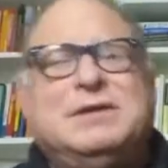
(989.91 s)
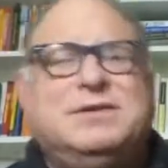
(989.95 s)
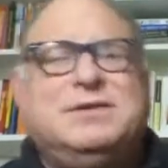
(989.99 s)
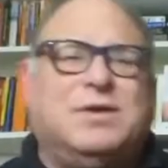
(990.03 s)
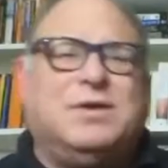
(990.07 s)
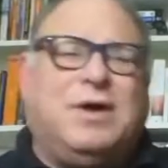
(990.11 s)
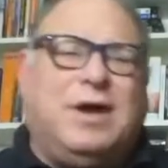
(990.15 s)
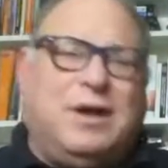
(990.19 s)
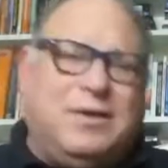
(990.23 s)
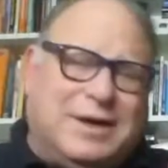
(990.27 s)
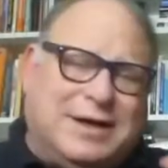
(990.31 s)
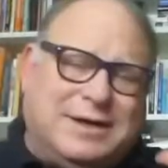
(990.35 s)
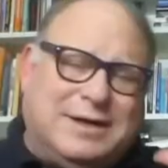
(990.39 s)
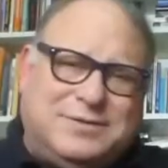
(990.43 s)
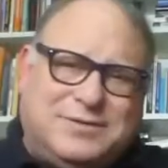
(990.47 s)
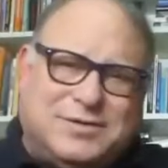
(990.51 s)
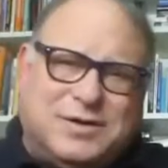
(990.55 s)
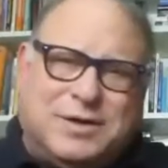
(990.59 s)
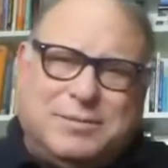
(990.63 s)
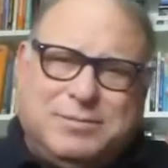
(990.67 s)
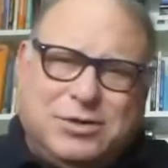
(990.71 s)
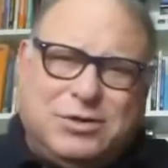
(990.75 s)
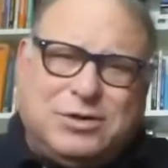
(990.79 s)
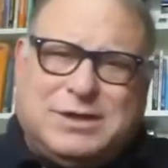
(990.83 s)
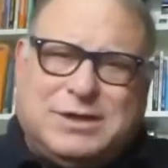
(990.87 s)
So all right,
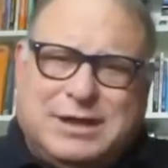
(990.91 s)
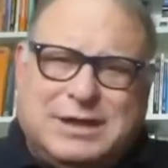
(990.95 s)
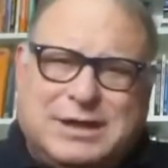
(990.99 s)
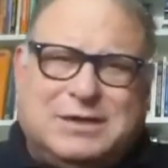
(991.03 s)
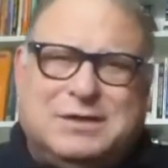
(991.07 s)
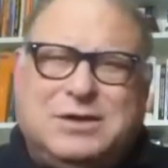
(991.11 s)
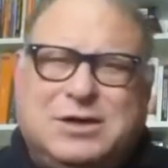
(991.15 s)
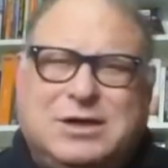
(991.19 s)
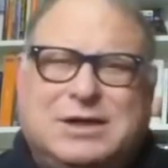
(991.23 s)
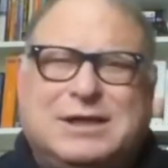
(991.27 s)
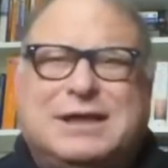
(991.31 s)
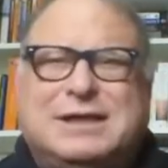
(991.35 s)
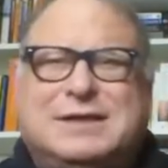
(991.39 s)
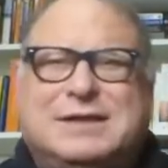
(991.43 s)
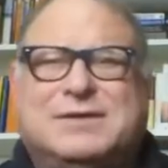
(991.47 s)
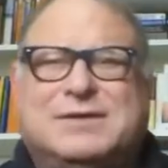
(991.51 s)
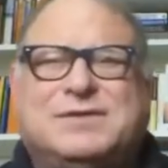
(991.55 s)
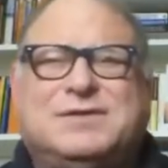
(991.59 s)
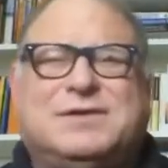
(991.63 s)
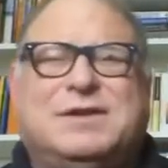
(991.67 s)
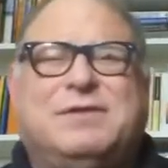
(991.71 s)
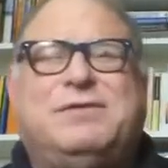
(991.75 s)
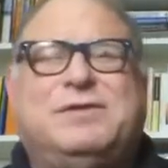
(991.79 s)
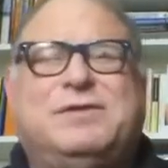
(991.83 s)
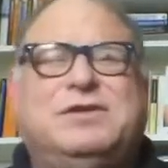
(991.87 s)
so I'm looking at
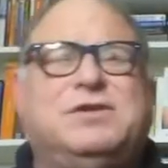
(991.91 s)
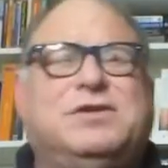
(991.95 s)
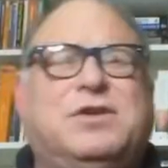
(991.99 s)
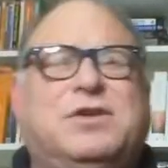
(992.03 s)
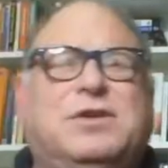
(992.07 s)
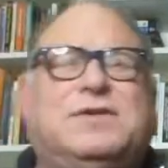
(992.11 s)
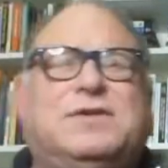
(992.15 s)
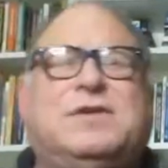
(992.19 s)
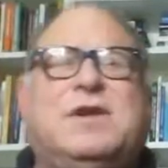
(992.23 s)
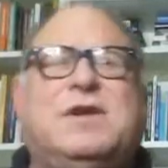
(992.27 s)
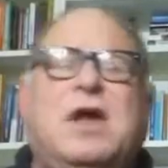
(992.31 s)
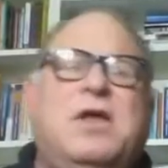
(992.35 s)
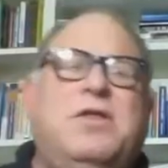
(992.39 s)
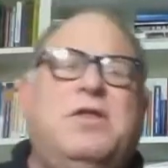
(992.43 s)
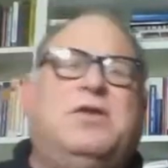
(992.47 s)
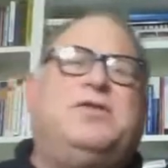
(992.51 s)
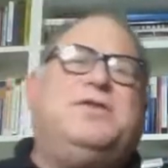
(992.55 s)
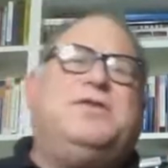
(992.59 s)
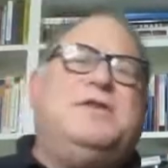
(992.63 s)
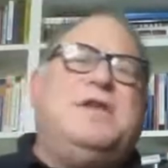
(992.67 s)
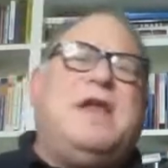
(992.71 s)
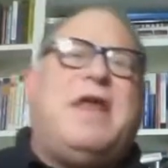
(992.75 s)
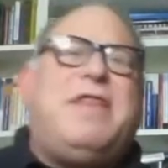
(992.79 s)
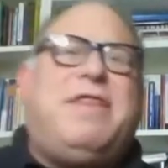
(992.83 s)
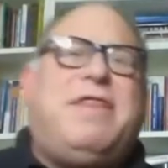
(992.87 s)
this stuff, and you'll notice
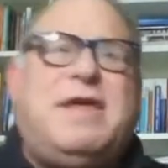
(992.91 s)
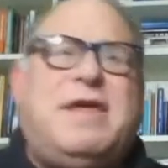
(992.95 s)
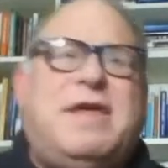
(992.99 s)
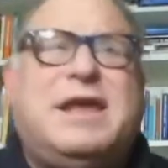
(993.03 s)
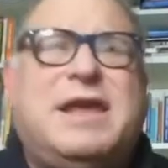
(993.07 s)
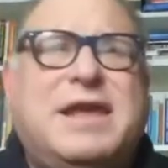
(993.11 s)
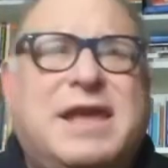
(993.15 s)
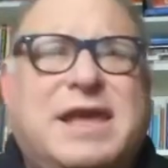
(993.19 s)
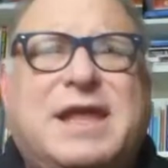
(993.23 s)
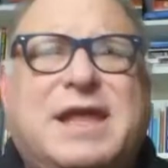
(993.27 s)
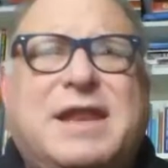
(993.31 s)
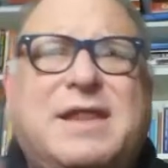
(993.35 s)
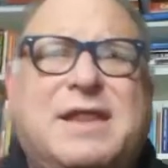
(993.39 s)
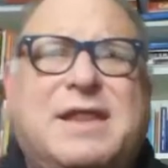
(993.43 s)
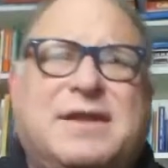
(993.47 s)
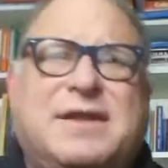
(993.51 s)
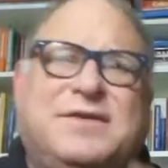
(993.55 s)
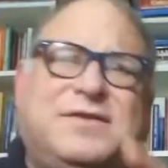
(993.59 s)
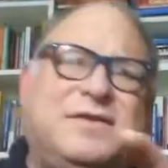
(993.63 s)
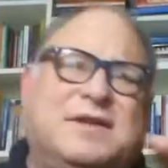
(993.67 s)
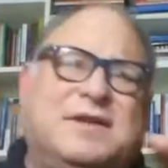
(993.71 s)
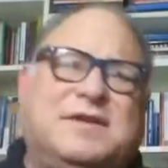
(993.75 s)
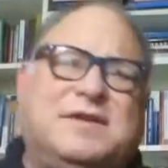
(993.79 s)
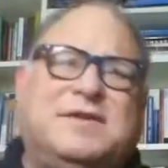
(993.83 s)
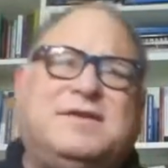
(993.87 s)
there's nothing in
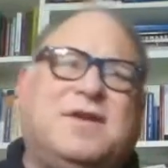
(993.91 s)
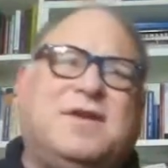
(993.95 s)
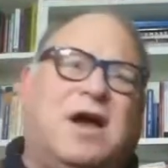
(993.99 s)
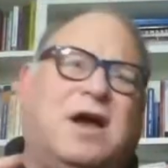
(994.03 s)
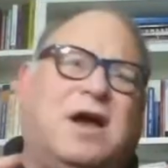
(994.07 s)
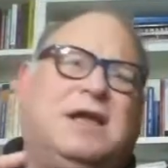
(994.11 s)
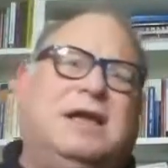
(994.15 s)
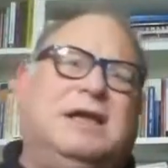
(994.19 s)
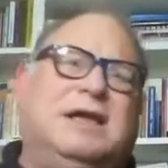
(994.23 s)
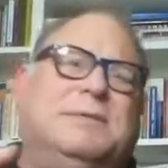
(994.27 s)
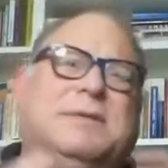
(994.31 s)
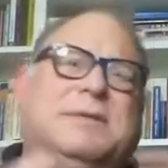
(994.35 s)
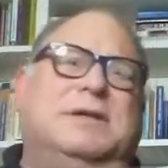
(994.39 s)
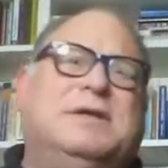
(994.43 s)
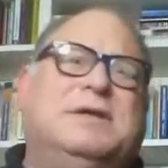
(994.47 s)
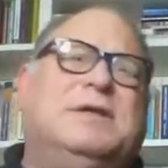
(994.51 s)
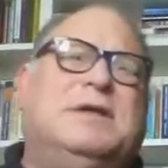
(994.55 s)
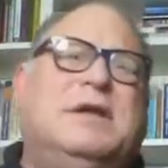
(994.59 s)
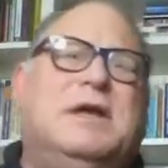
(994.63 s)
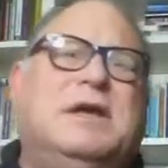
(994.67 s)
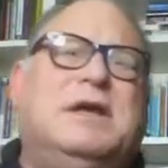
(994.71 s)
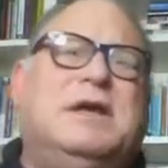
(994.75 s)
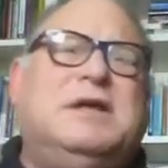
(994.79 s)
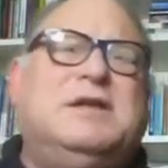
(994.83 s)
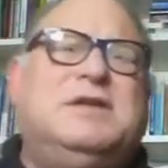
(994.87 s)
this that's talking about
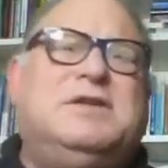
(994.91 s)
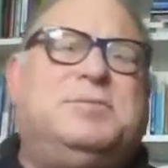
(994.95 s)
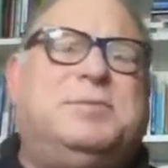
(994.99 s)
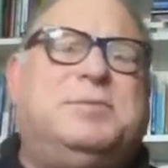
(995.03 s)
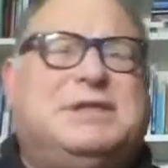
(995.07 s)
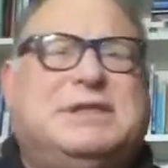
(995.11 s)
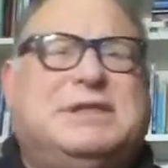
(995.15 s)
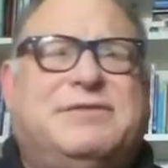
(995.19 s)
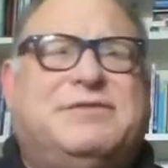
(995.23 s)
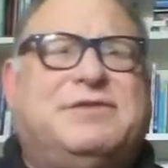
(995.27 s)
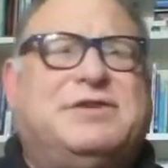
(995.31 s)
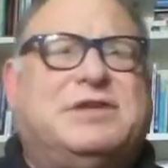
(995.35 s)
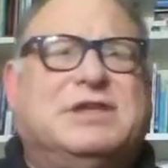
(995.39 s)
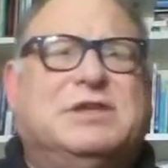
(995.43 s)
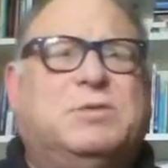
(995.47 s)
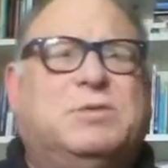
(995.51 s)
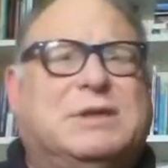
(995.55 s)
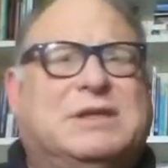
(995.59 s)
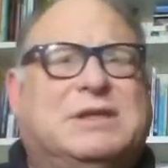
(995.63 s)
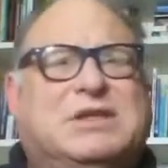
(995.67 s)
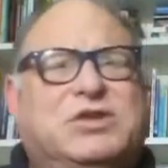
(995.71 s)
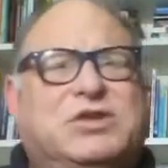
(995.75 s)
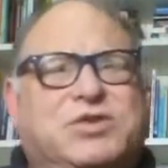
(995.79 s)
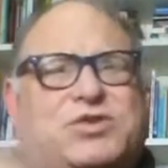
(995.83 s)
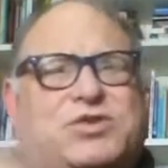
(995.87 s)
specifically
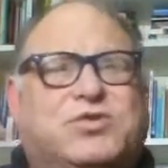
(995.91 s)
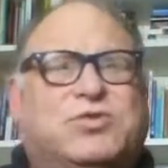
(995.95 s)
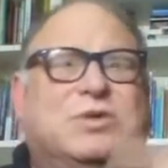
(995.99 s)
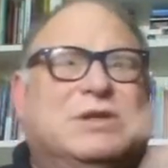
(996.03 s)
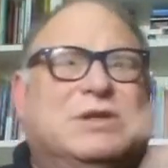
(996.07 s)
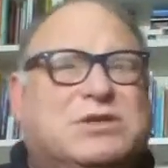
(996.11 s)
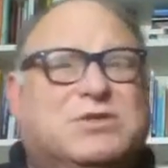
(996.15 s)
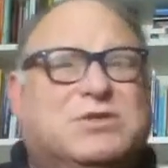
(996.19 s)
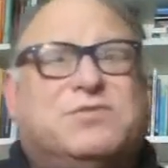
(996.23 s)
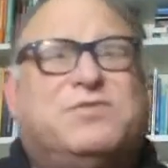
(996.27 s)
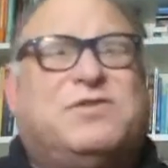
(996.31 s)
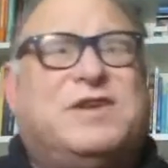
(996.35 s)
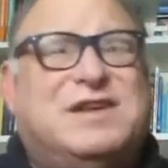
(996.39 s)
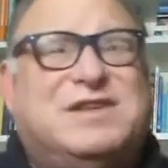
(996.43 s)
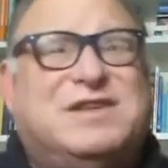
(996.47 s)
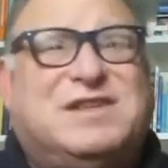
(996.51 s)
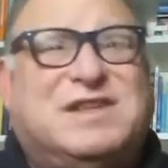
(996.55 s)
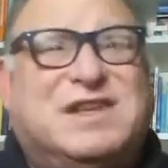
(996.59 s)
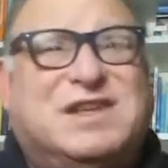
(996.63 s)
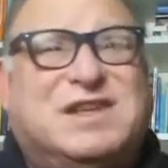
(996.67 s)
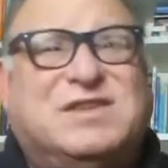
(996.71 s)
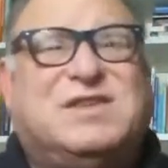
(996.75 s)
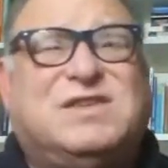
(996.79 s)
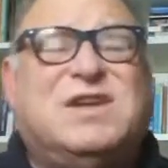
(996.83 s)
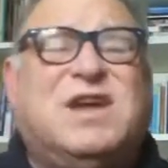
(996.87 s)
what the user interface
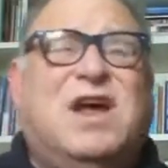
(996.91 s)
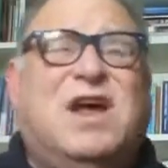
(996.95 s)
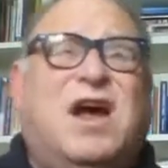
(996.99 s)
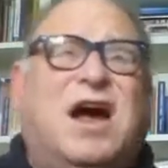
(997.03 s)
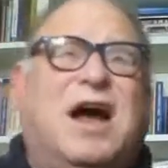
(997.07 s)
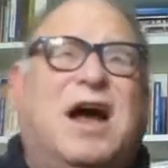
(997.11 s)
is.